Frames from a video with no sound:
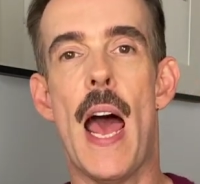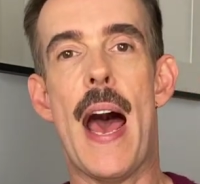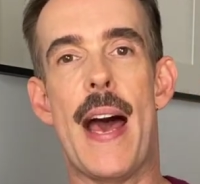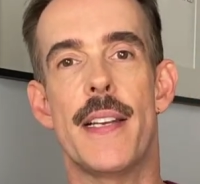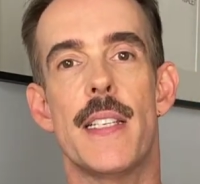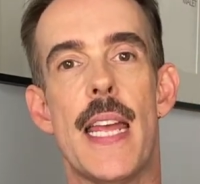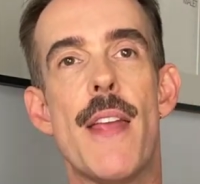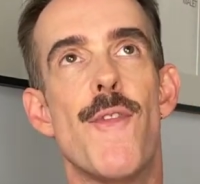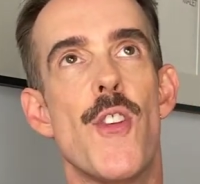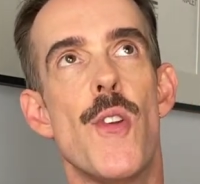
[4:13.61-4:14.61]
And
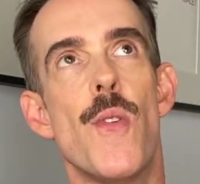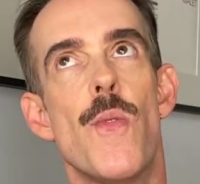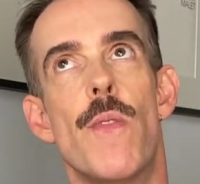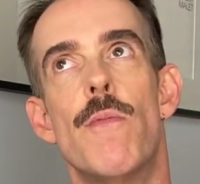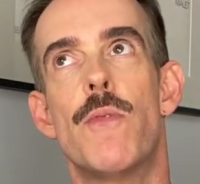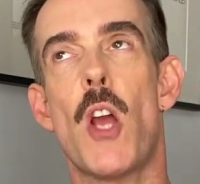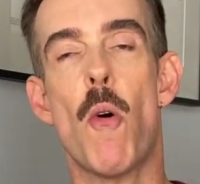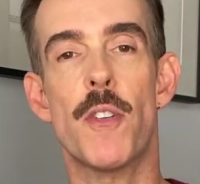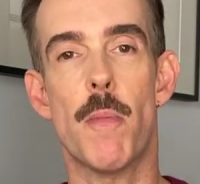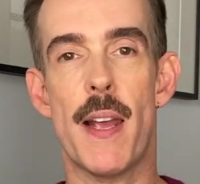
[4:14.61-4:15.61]
if you go
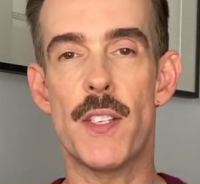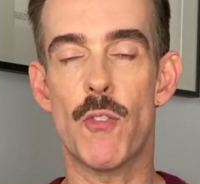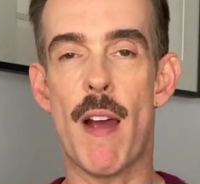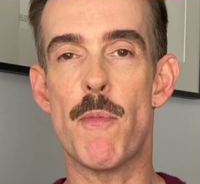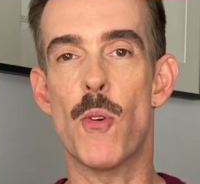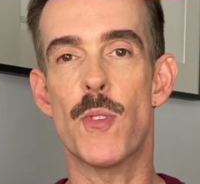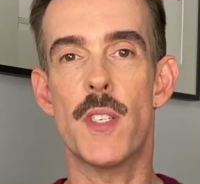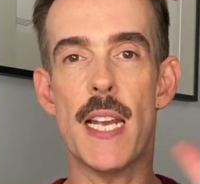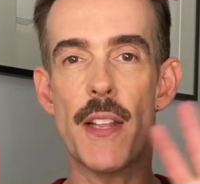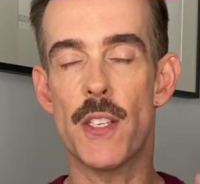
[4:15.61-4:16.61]
onto my Instagram, you'll
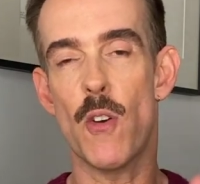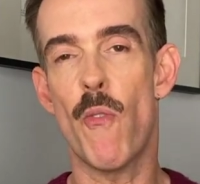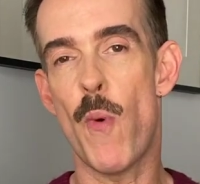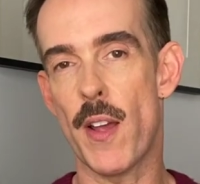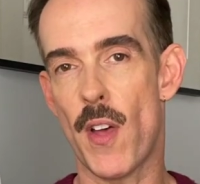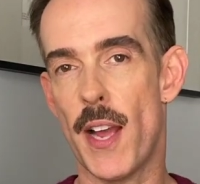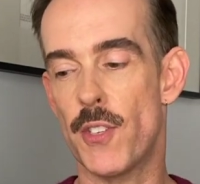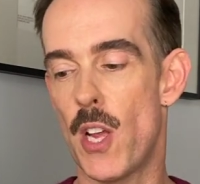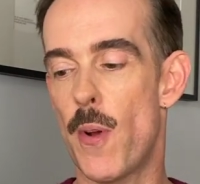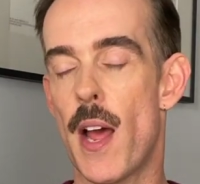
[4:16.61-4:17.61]
see the sort of work that I
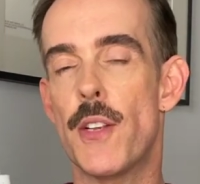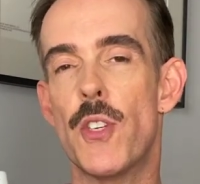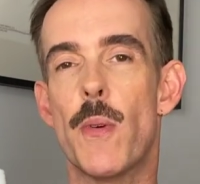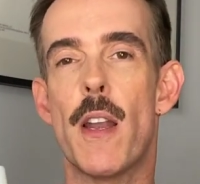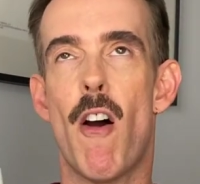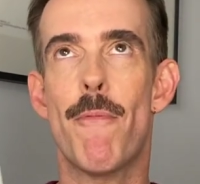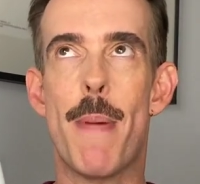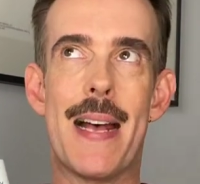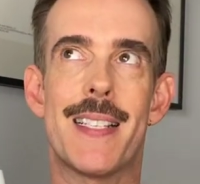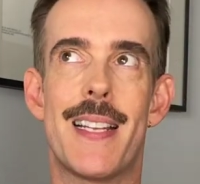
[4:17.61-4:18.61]
do. And I do a lot of
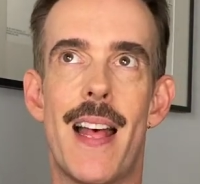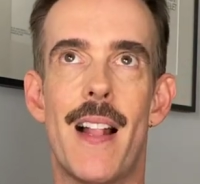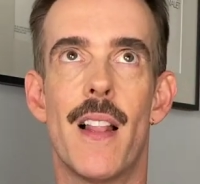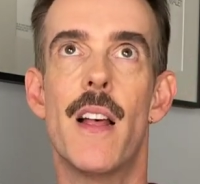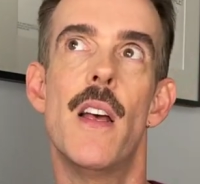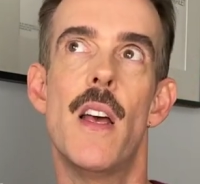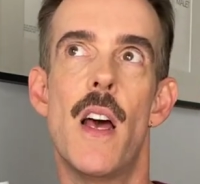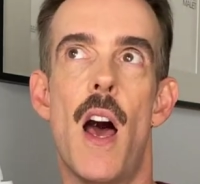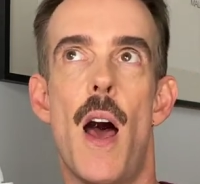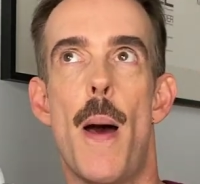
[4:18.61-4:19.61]
pastel
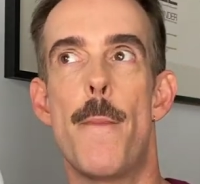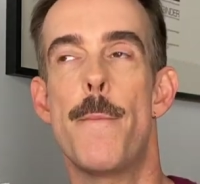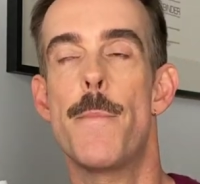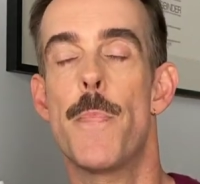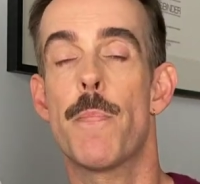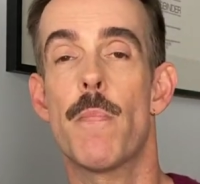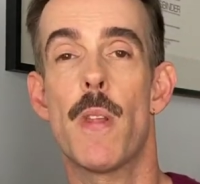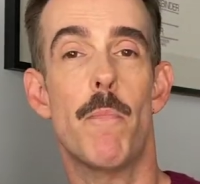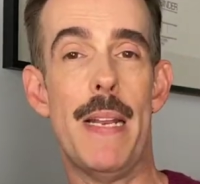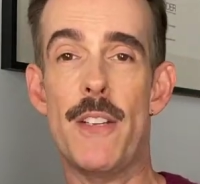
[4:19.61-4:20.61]

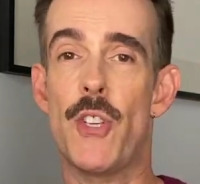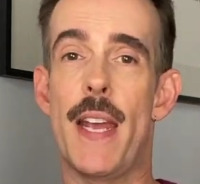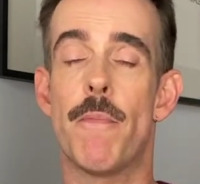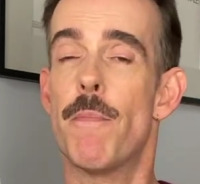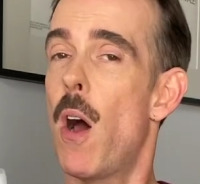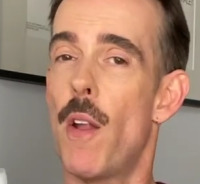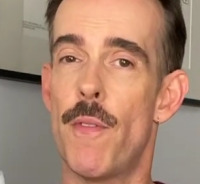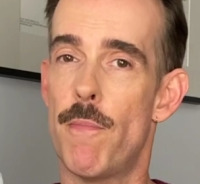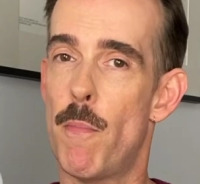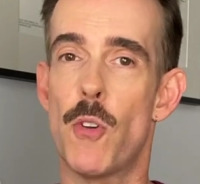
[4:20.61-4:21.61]
bleaching
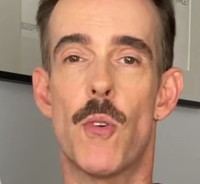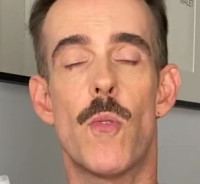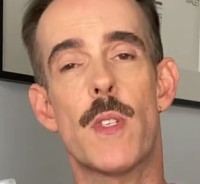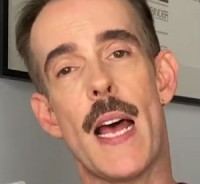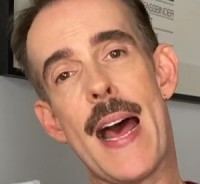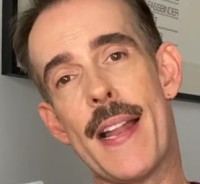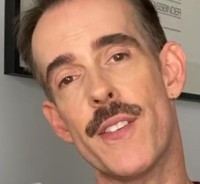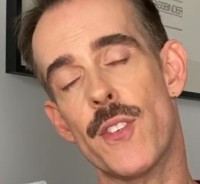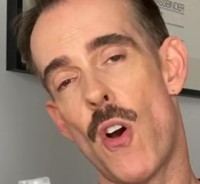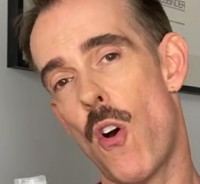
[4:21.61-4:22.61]
on models
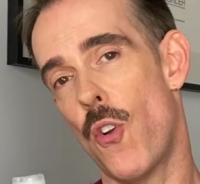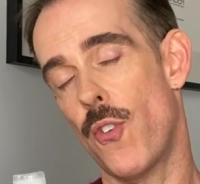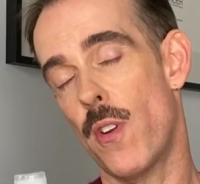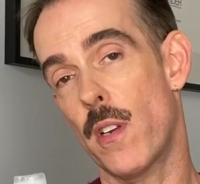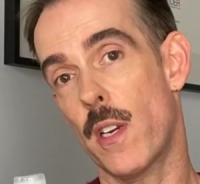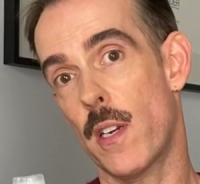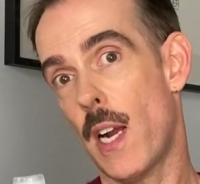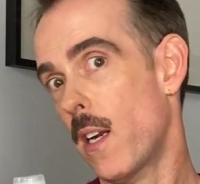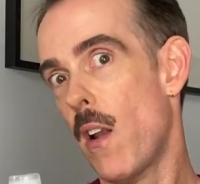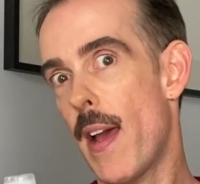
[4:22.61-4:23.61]
and on
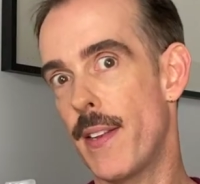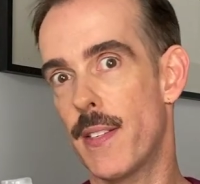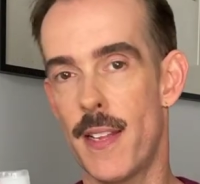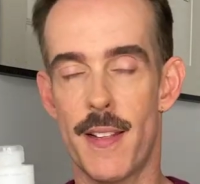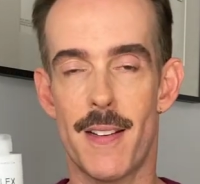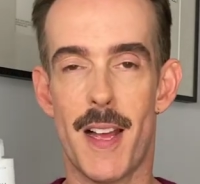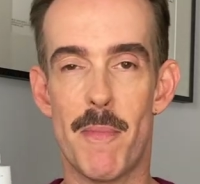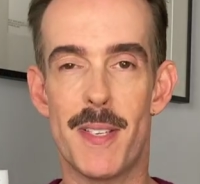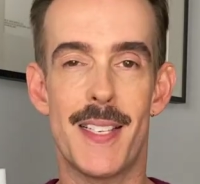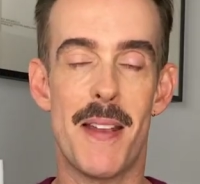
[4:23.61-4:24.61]
clients that come
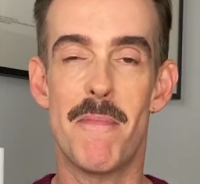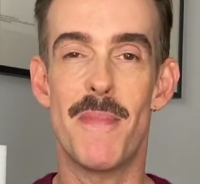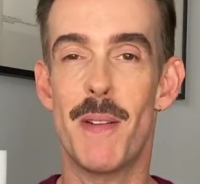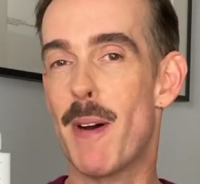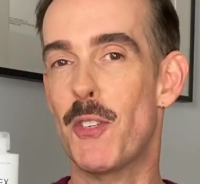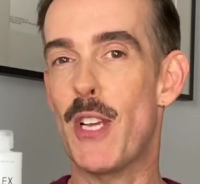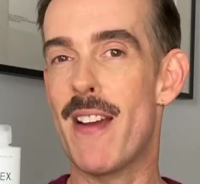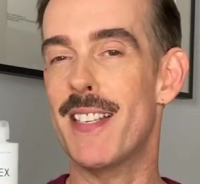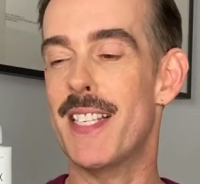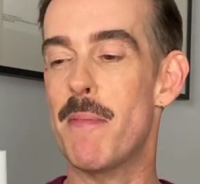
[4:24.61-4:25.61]
and sit in my chair
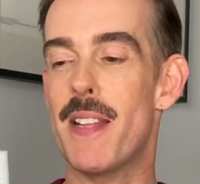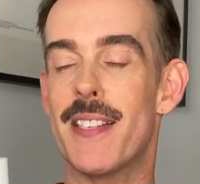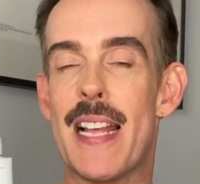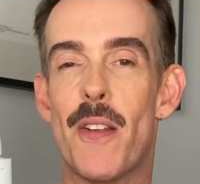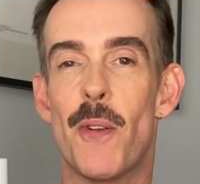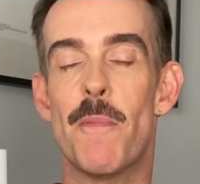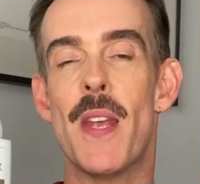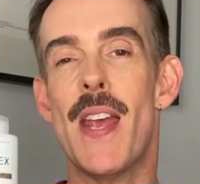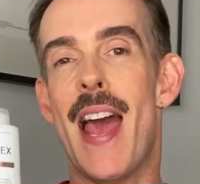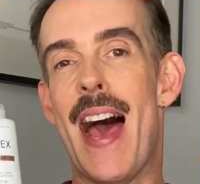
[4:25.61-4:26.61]
and see me in the salon.
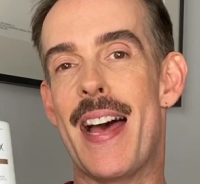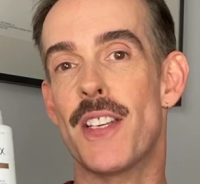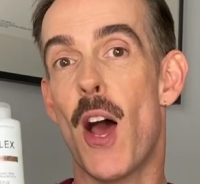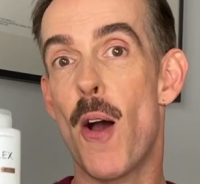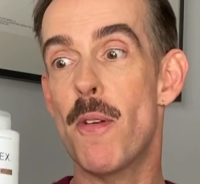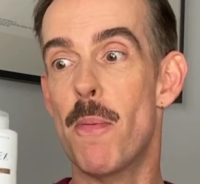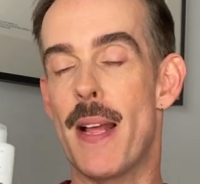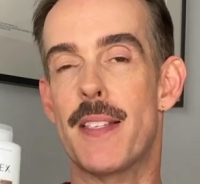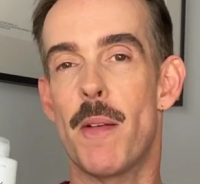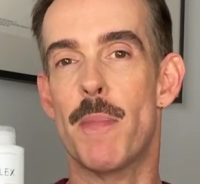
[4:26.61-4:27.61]
And
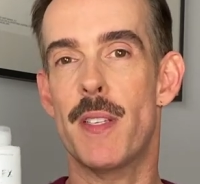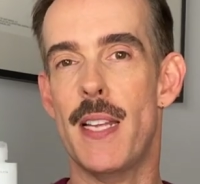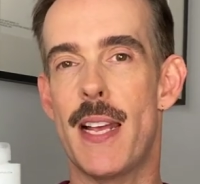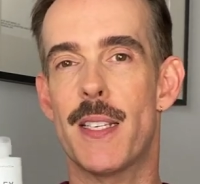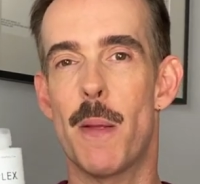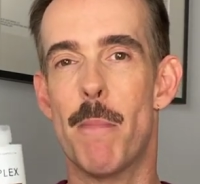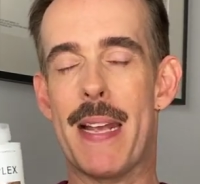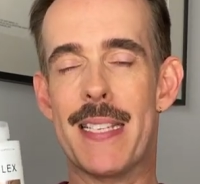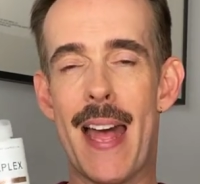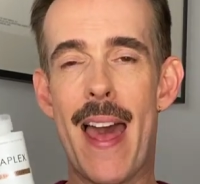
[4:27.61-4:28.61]
Olaplex number 6
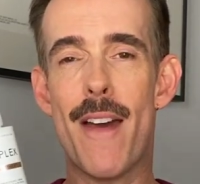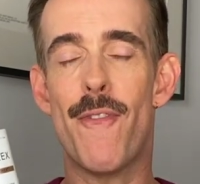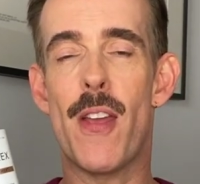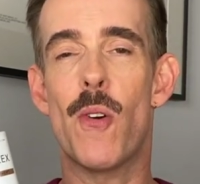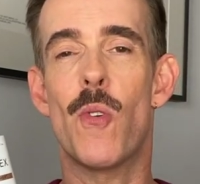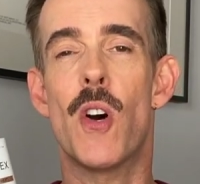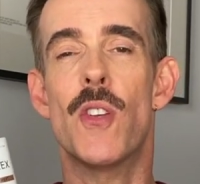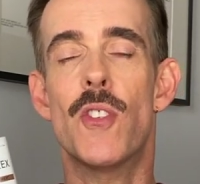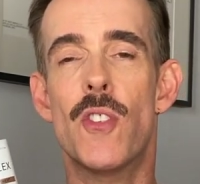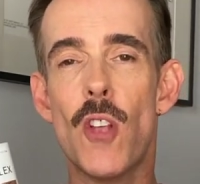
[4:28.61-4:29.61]
makes the hair feel
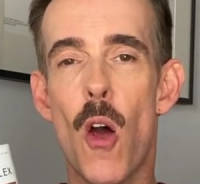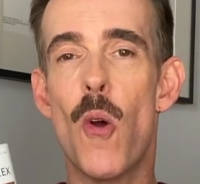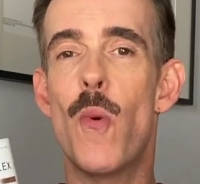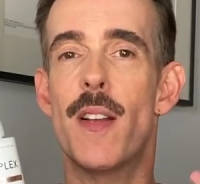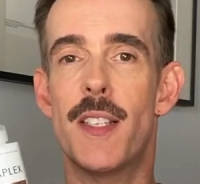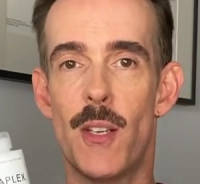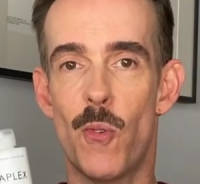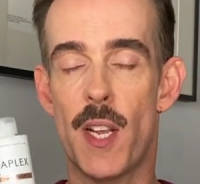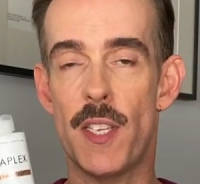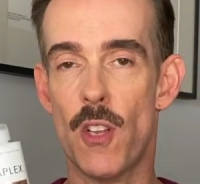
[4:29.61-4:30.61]
so
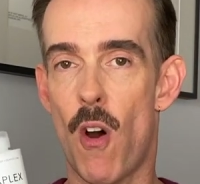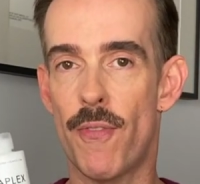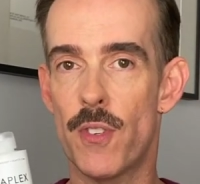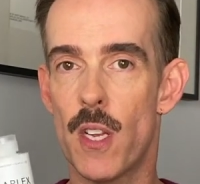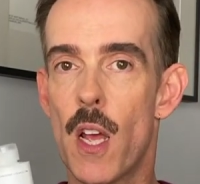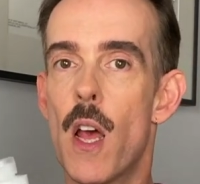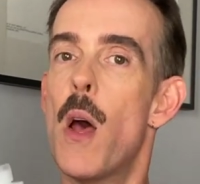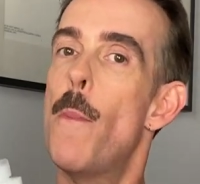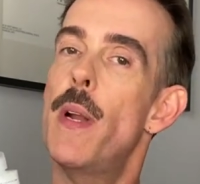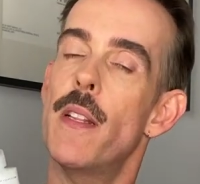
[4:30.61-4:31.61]
silky soft,
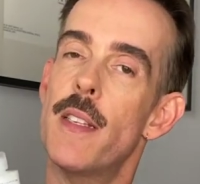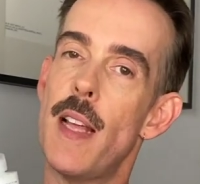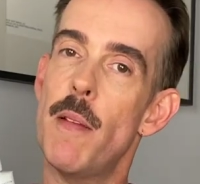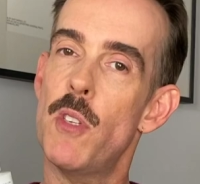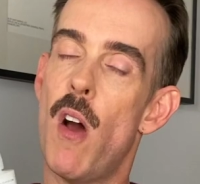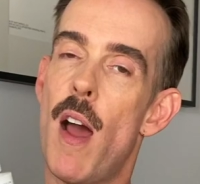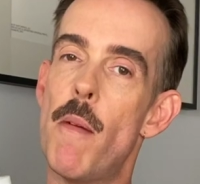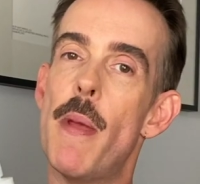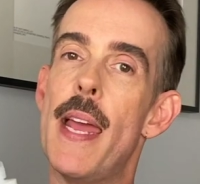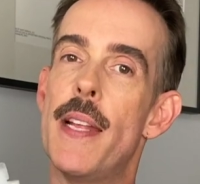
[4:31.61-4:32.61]
but at the same
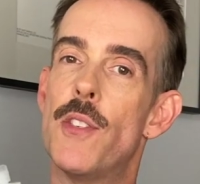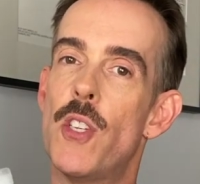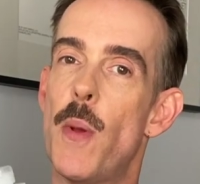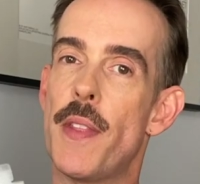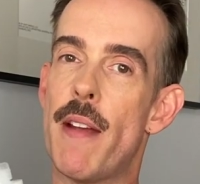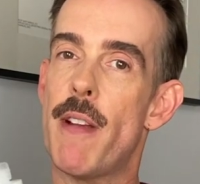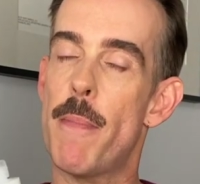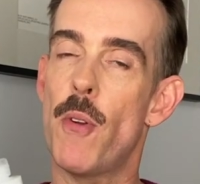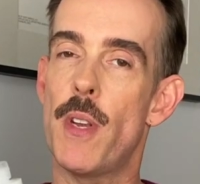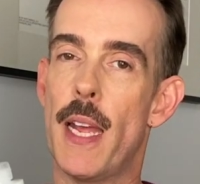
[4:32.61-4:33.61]
time, it's doing that
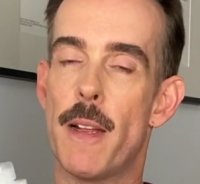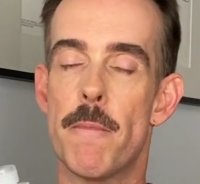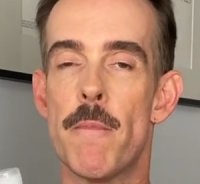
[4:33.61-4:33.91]
rebonding.